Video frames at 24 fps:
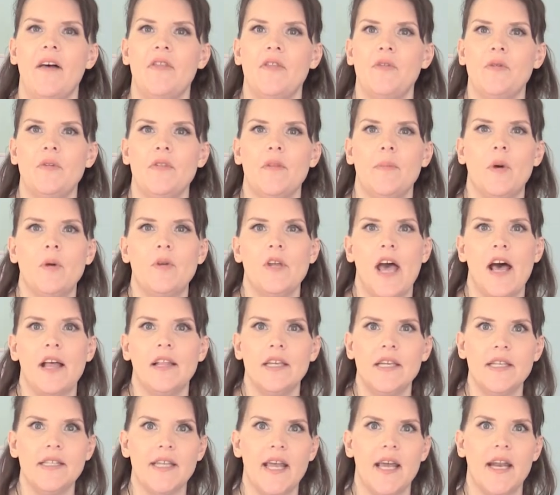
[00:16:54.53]
through the
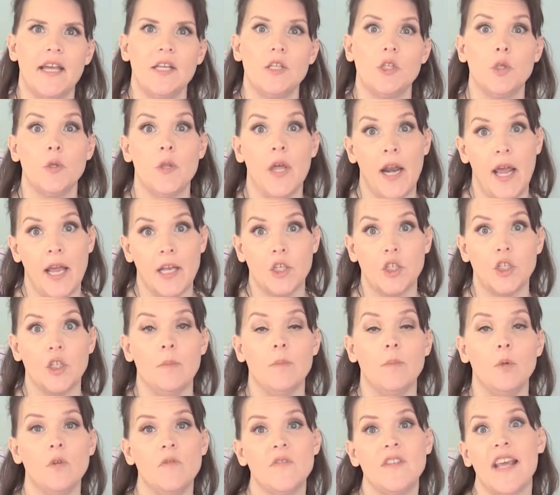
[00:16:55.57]
modalities that I do, that actually
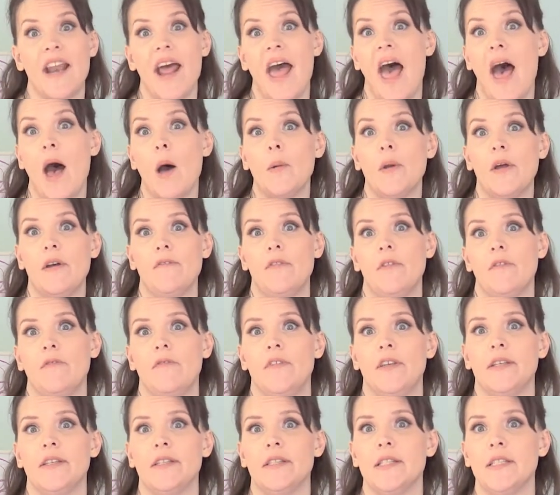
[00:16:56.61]
moves it out of the
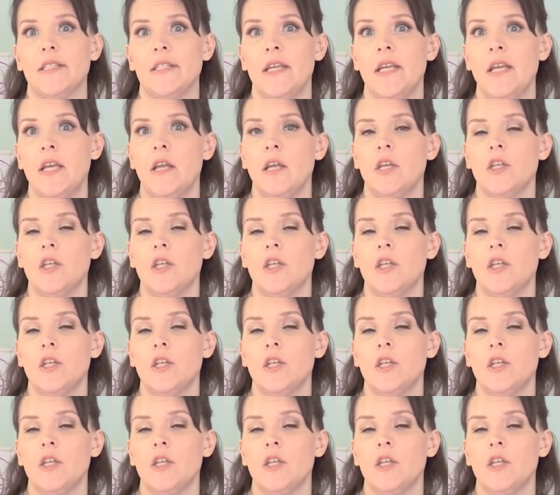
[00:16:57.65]
fields.